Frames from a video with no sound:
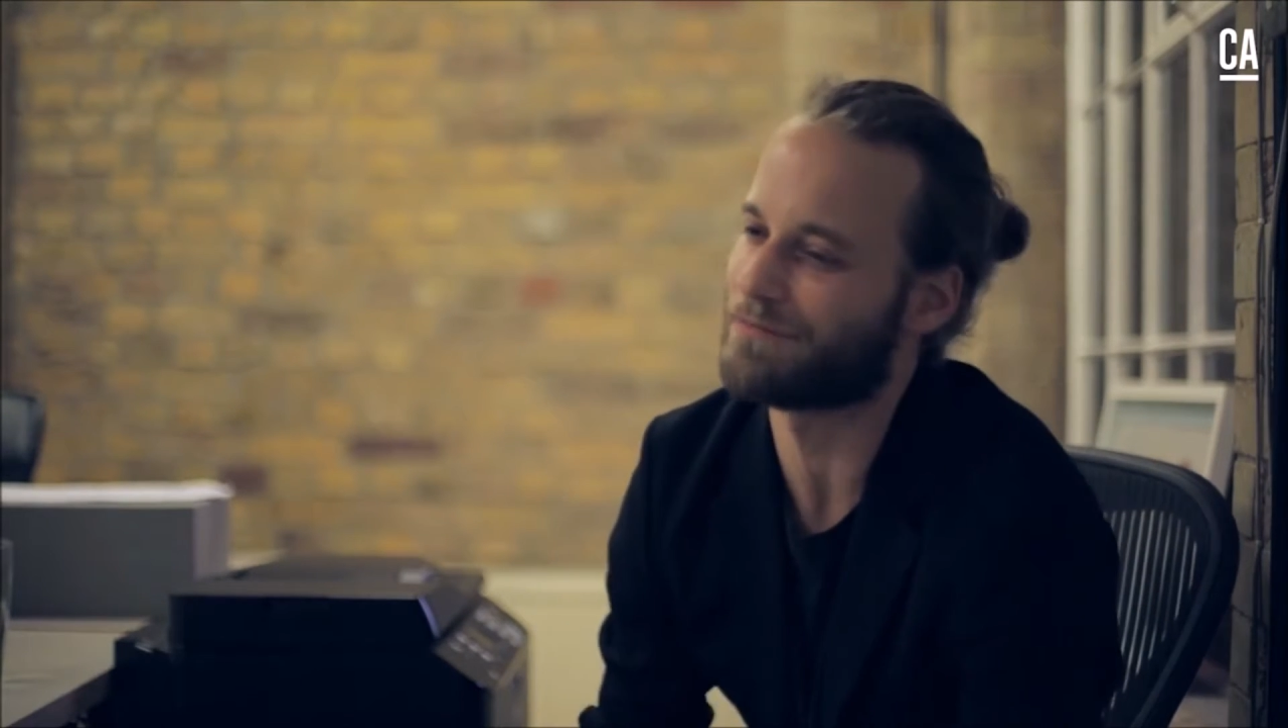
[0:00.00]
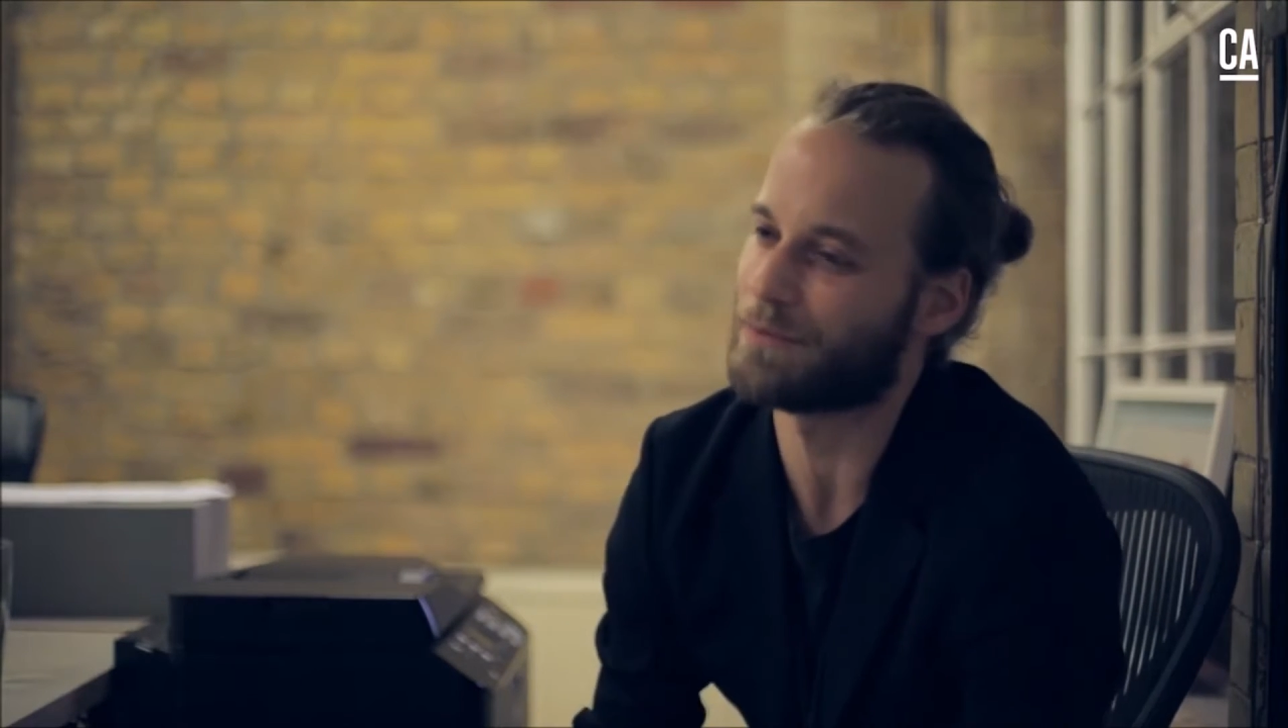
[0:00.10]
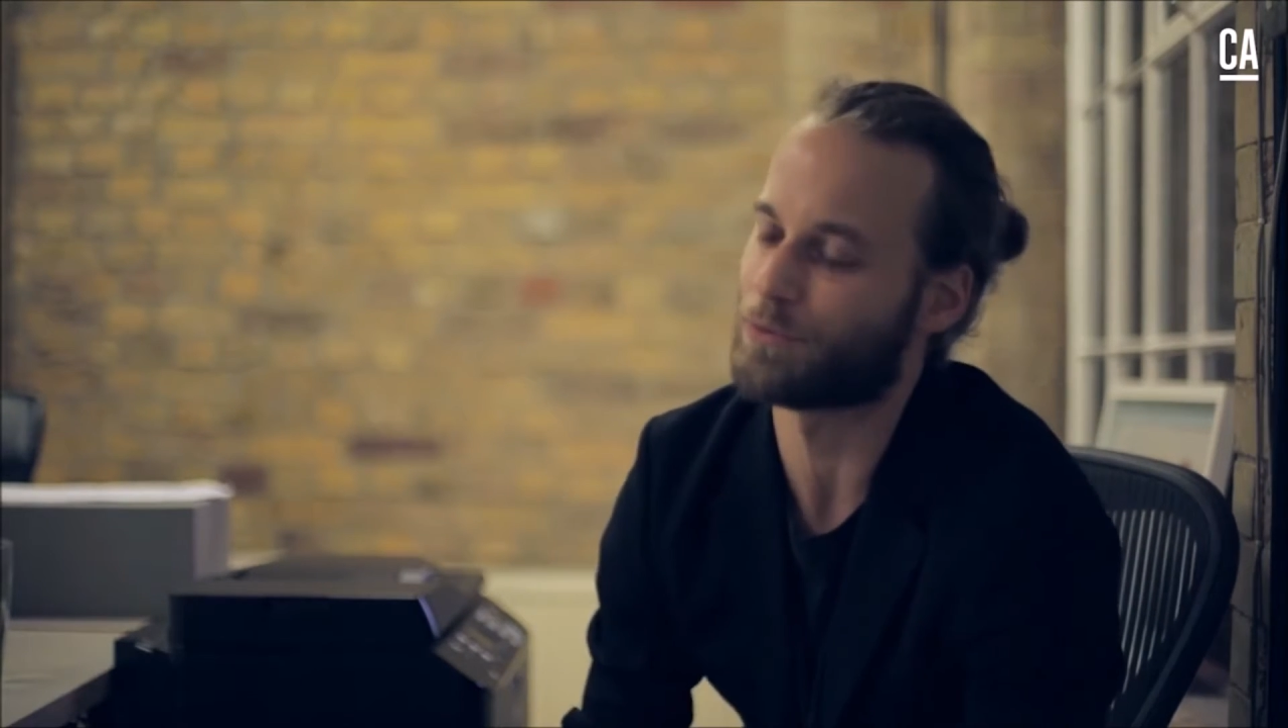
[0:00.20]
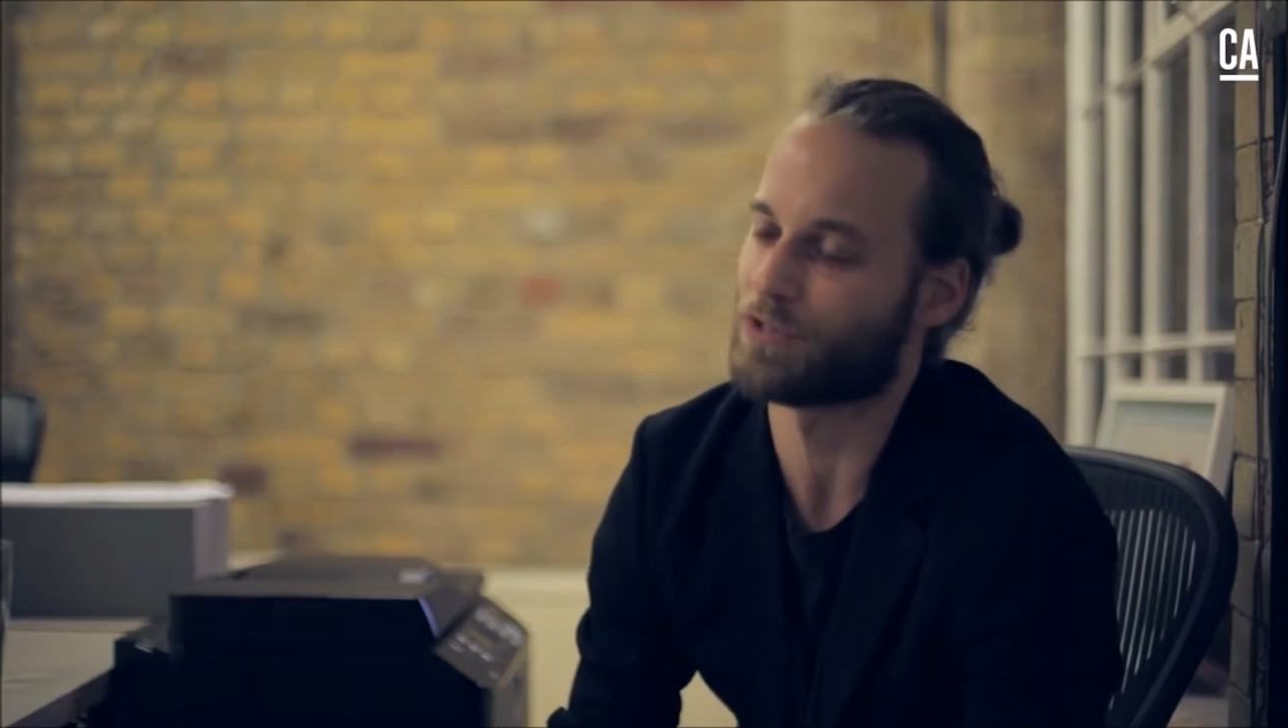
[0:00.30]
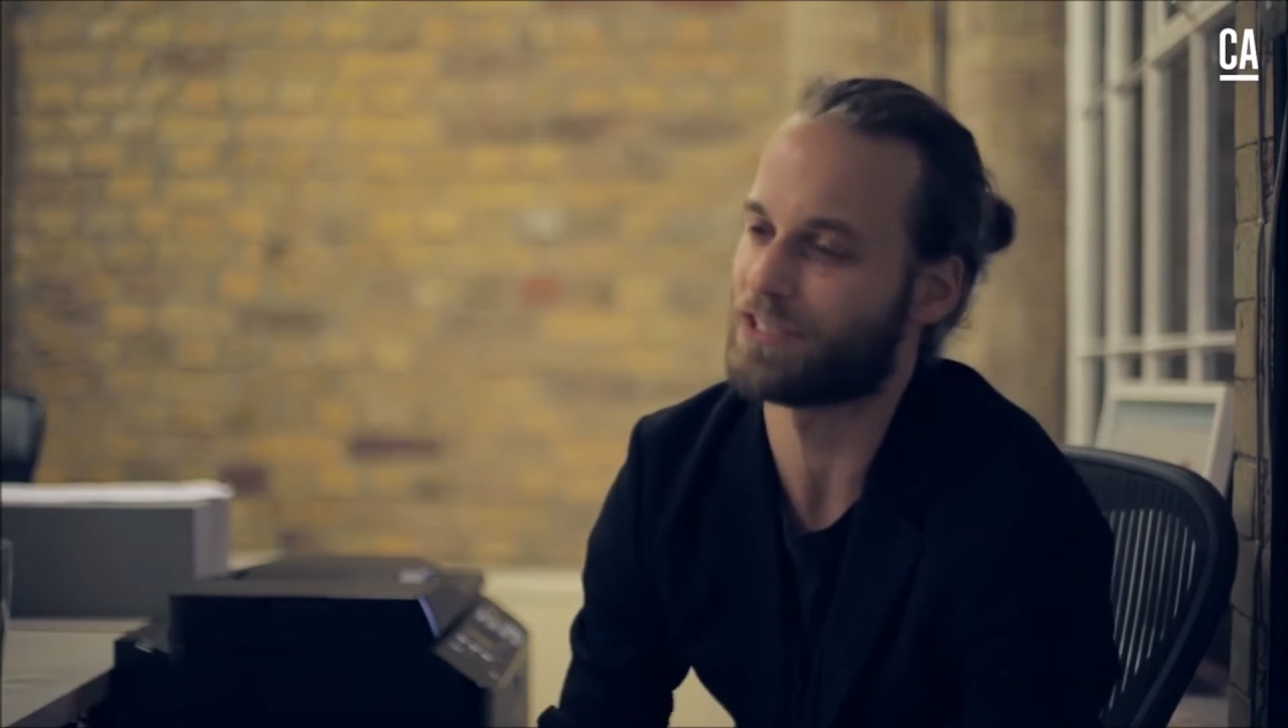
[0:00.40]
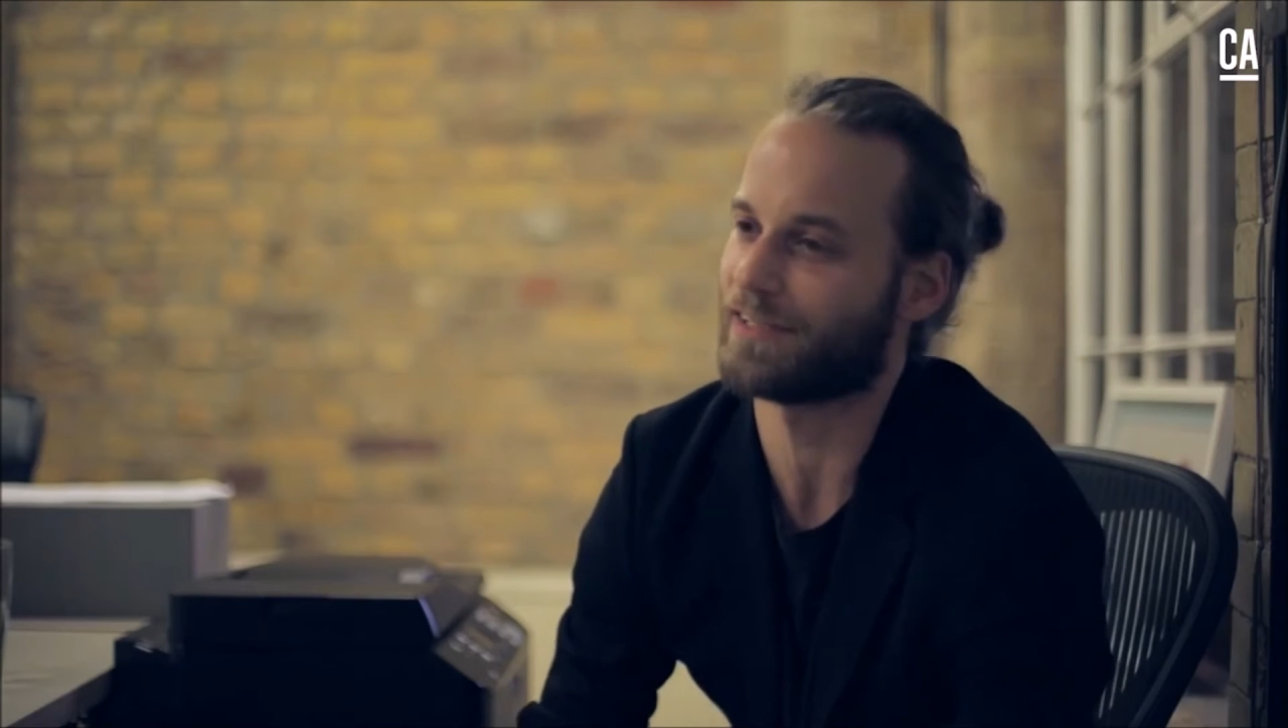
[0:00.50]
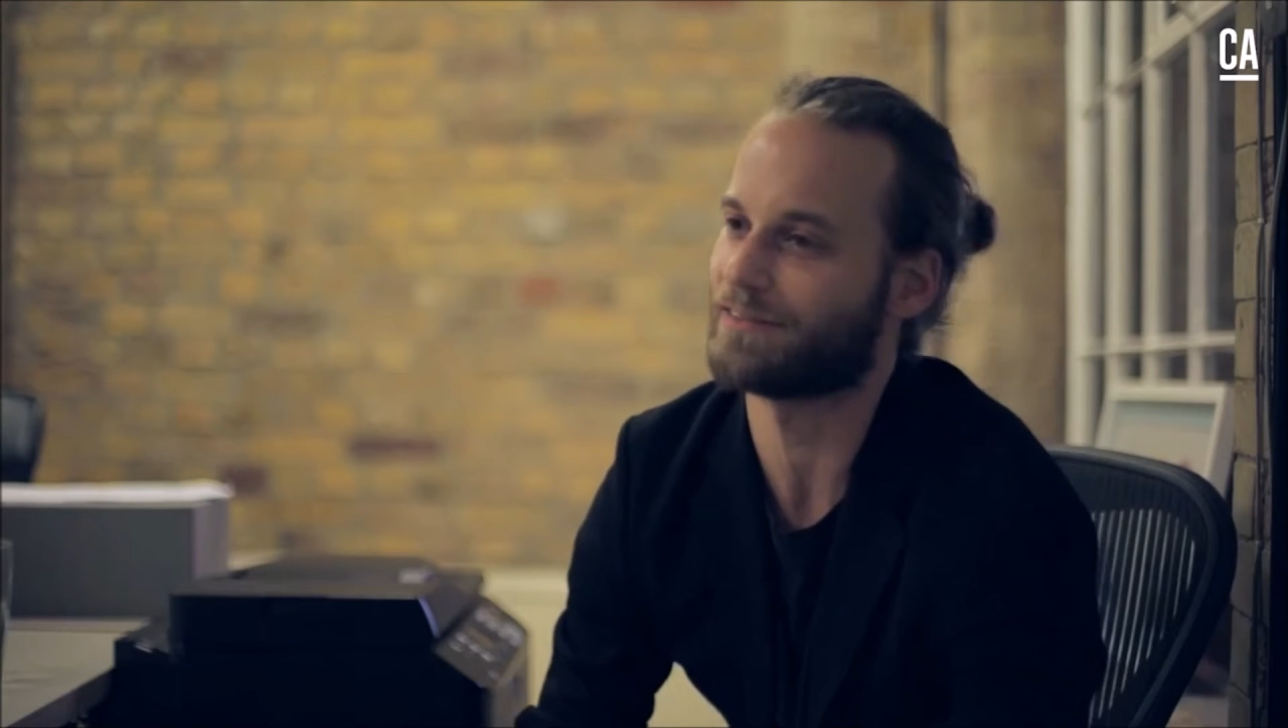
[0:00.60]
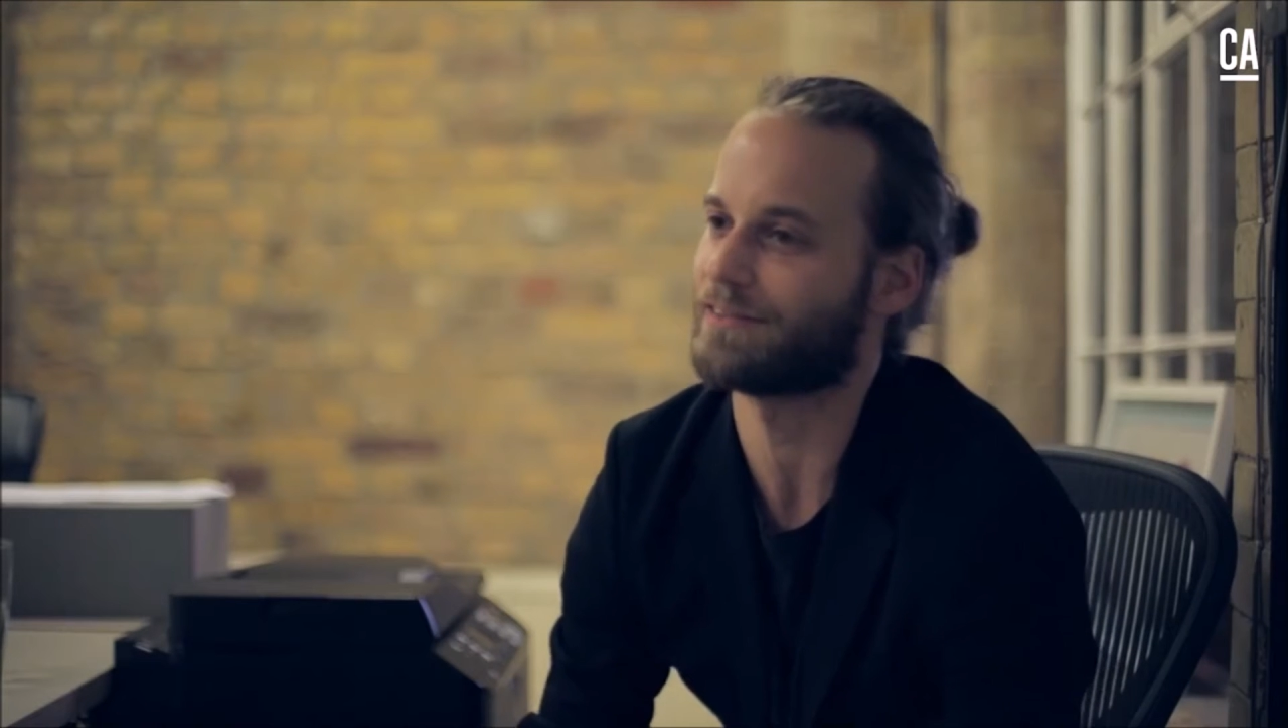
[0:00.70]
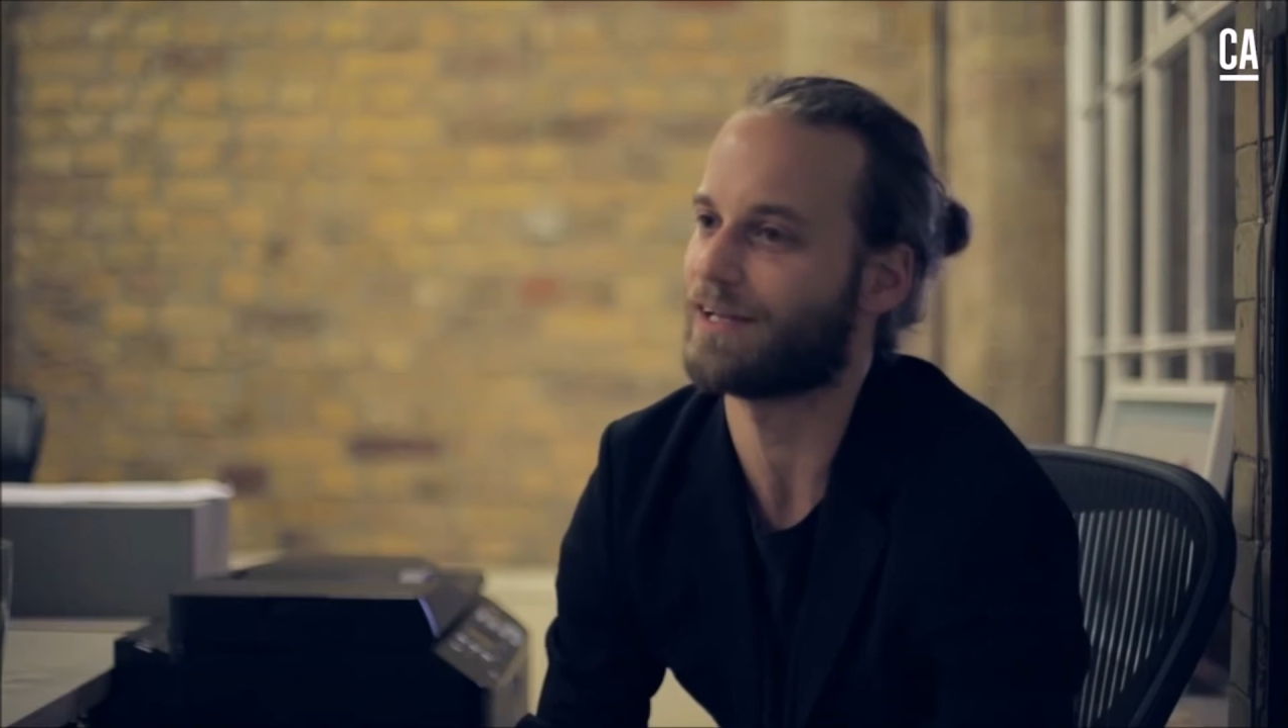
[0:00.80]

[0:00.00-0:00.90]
every project.